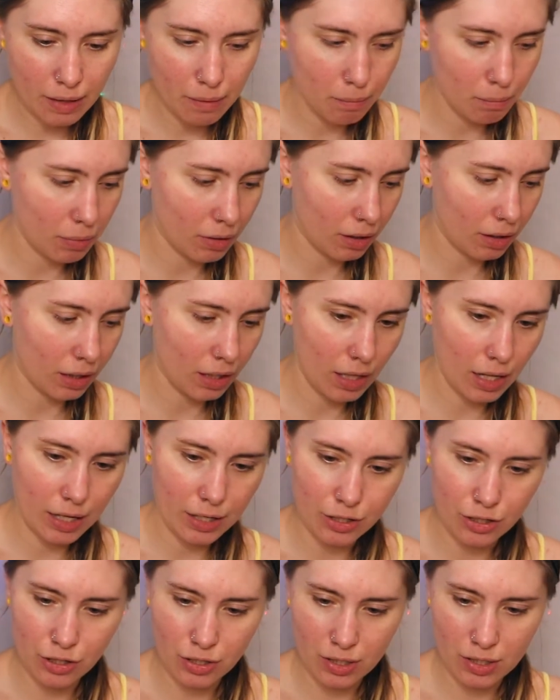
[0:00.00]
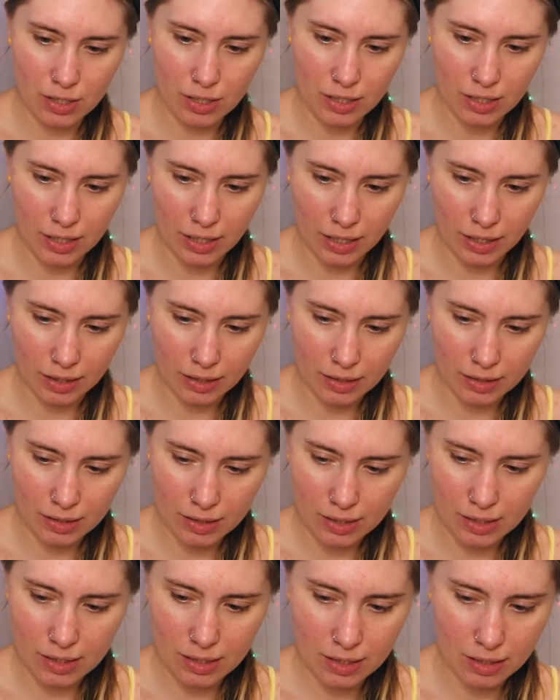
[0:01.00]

blush sticks,